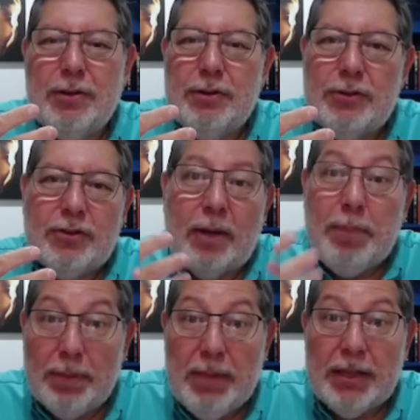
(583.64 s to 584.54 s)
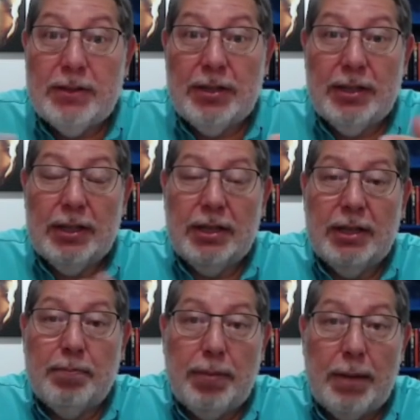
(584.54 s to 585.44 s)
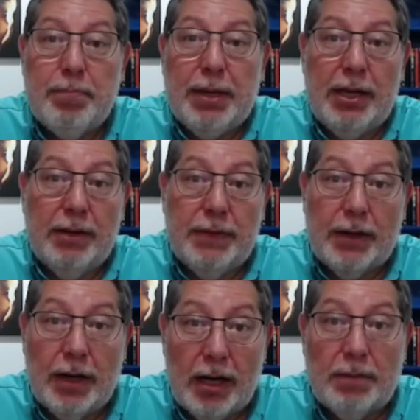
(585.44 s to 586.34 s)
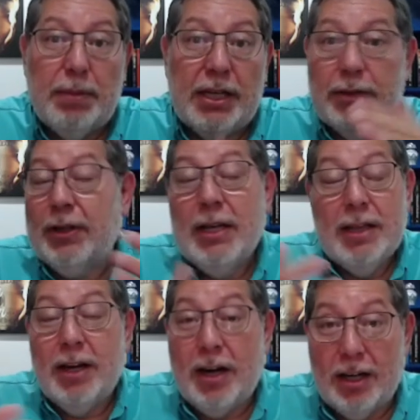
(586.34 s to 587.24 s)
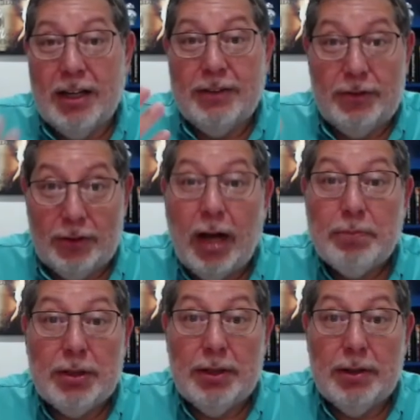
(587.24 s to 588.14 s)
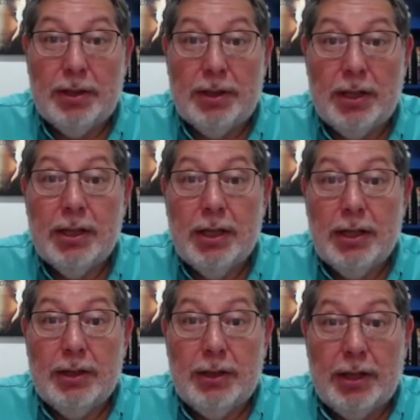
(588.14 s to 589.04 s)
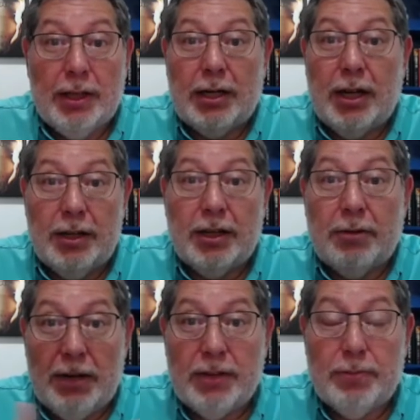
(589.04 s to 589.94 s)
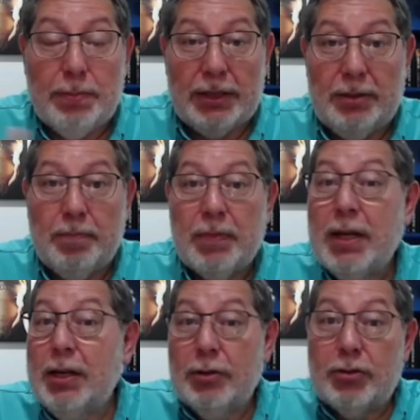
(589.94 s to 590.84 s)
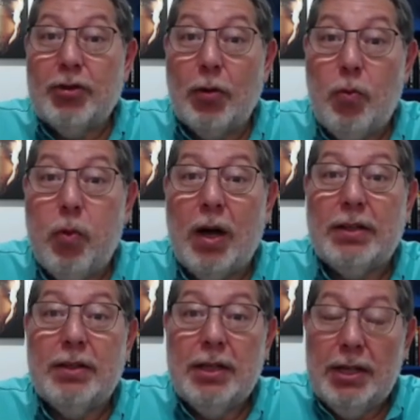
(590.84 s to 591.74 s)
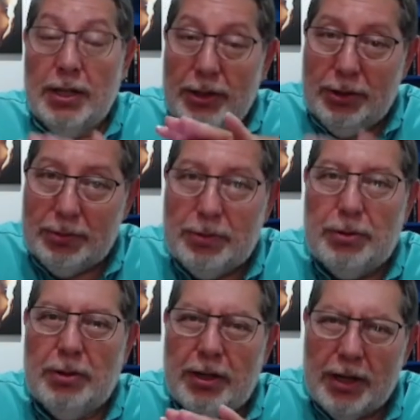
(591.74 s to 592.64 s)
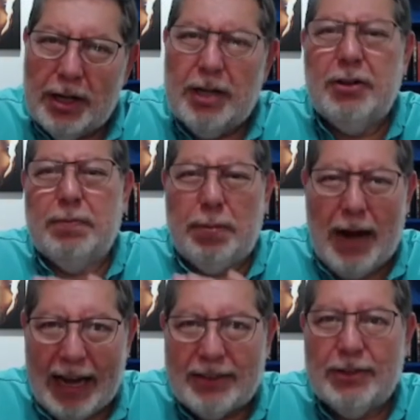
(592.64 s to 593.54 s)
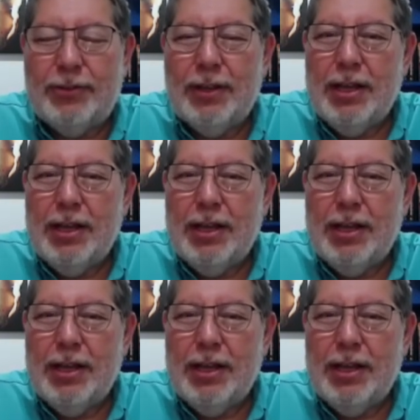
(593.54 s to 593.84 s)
supplement the pumping of the heart, because the heart has stopped in a cardiac arrest victim. So what you learn, you practice,